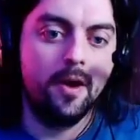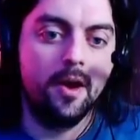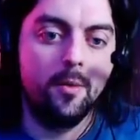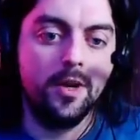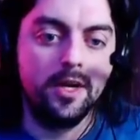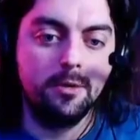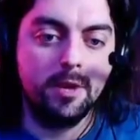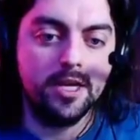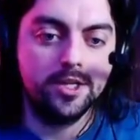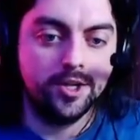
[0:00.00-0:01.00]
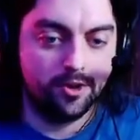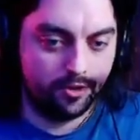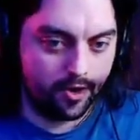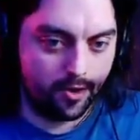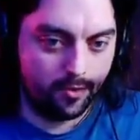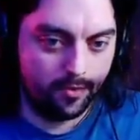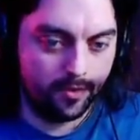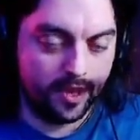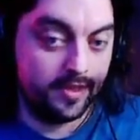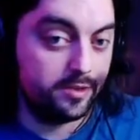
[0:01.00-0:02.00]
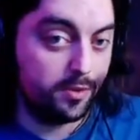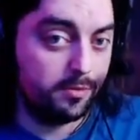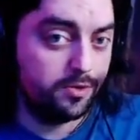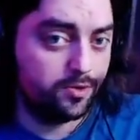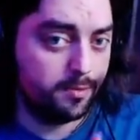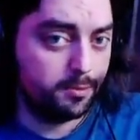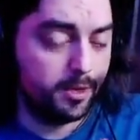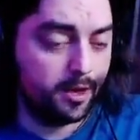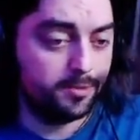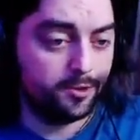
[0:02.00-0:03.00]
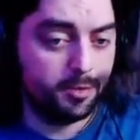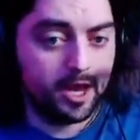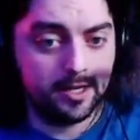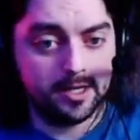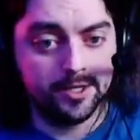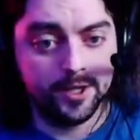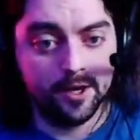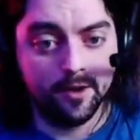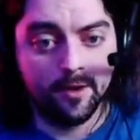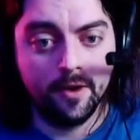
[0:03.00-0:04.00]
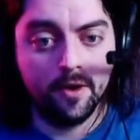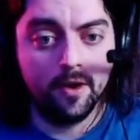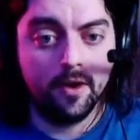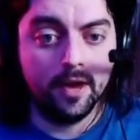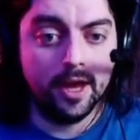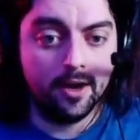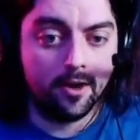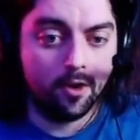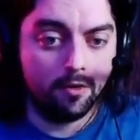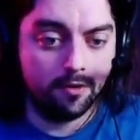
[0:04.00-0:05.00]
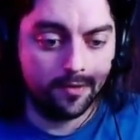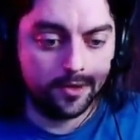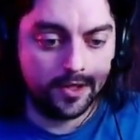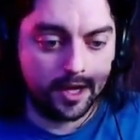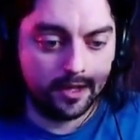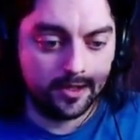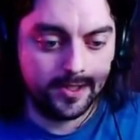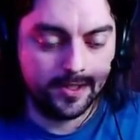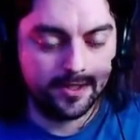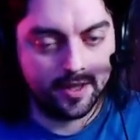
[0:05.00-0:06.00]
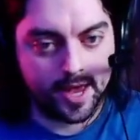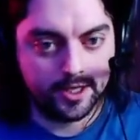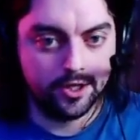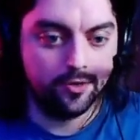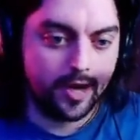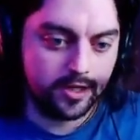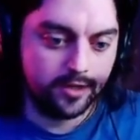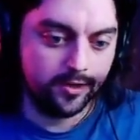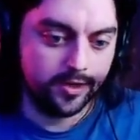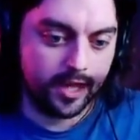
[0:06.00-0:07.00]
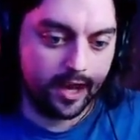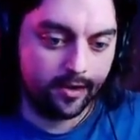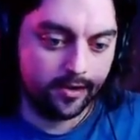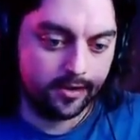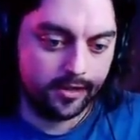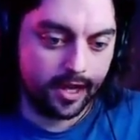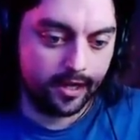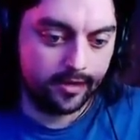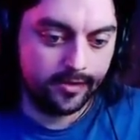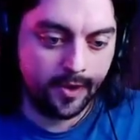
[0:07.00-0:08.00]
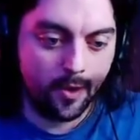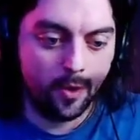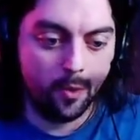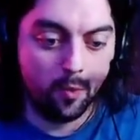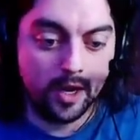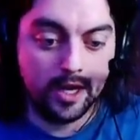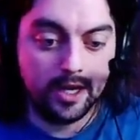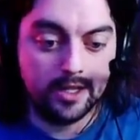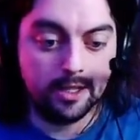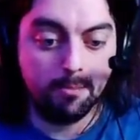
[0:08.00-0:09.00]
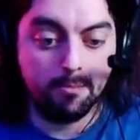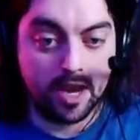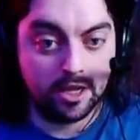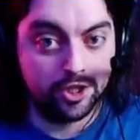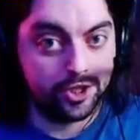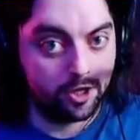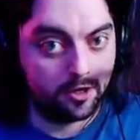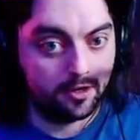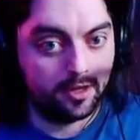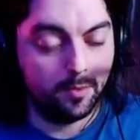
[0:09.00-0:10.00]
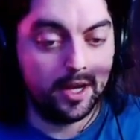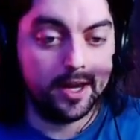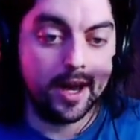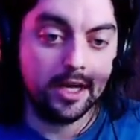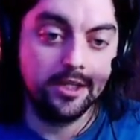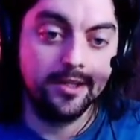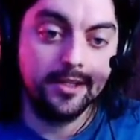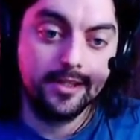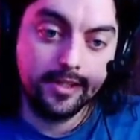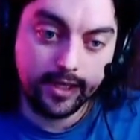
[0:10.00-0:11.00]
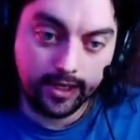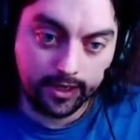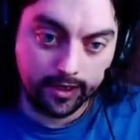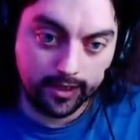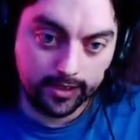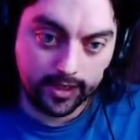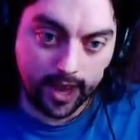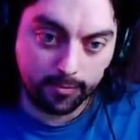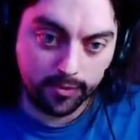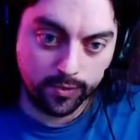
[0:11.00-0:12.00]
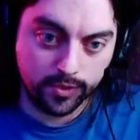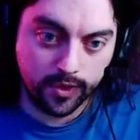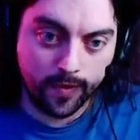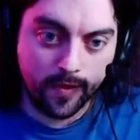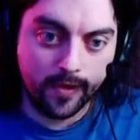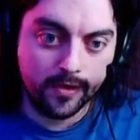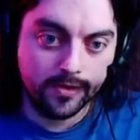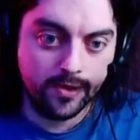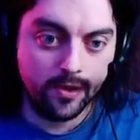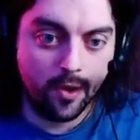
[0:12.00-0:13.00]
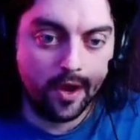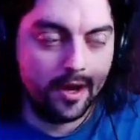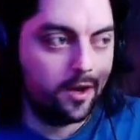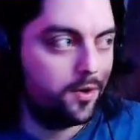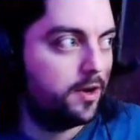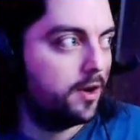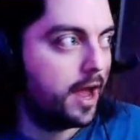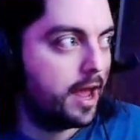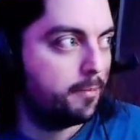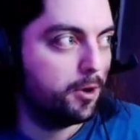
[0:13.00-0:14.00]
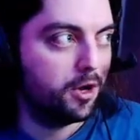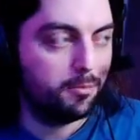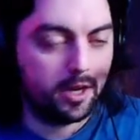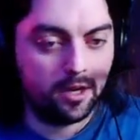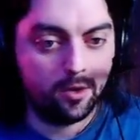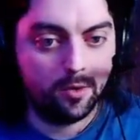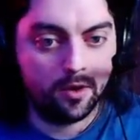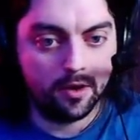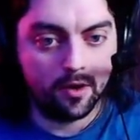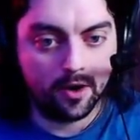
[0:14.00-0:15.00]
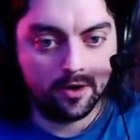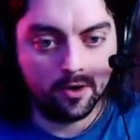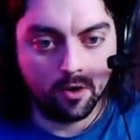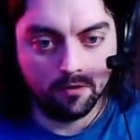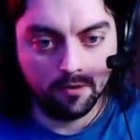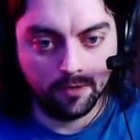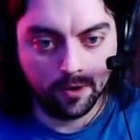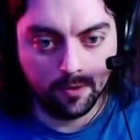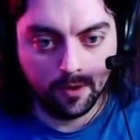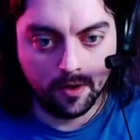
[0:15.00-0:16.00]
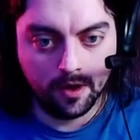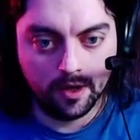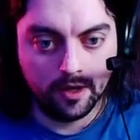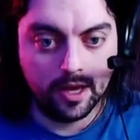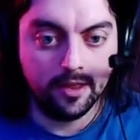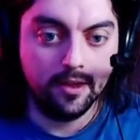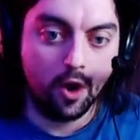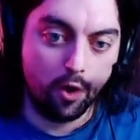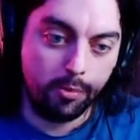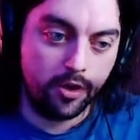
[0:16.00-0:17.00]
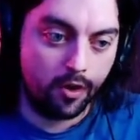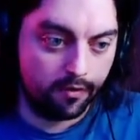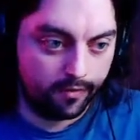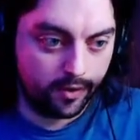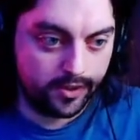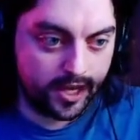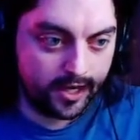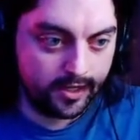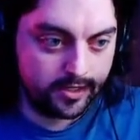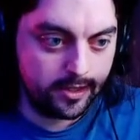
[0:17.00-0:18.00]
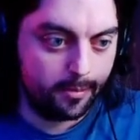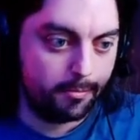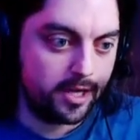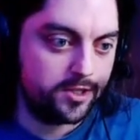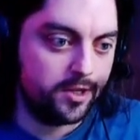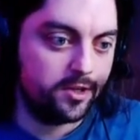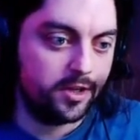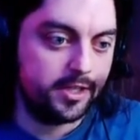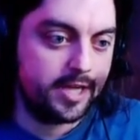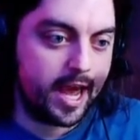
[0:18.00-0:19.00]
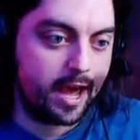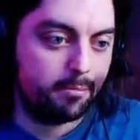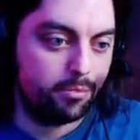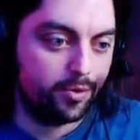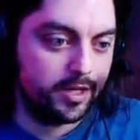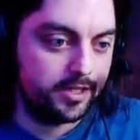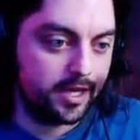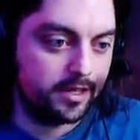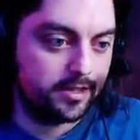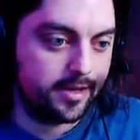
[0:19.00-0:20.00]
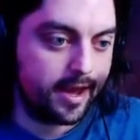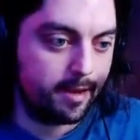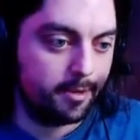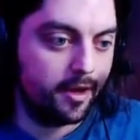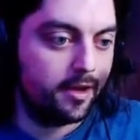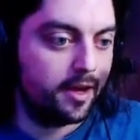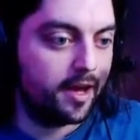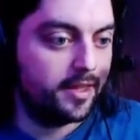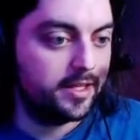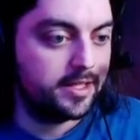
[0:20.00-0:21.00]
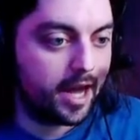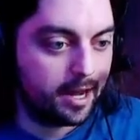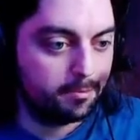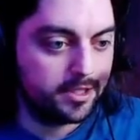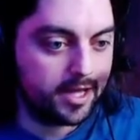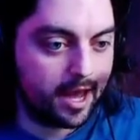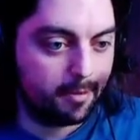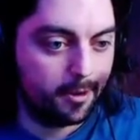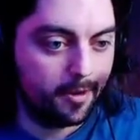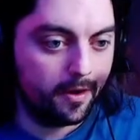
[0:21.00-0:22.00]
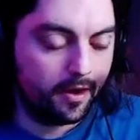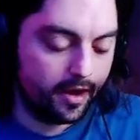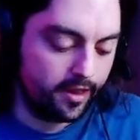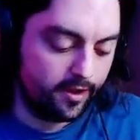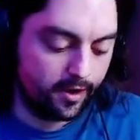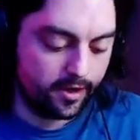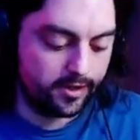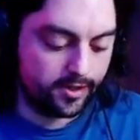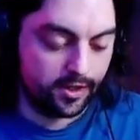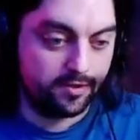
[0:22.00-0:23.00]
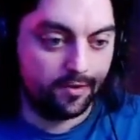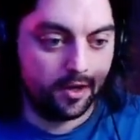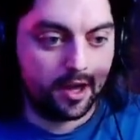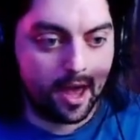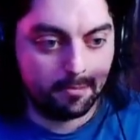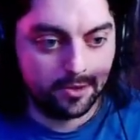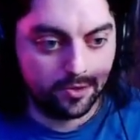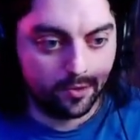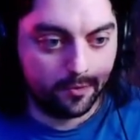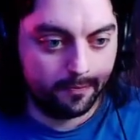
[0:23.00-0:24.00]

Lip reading: We need to make sure, though, and this one tripped me up, so pay attention here. In our overview settings / directional scanner settings, we need to make sure that we can actually see these capsules. So you go ahead and go to your hamburger menu on your overview. You hit the open overview settings. Make sure you're on tab presets tab and then types tab. and then you're going to search for capsule.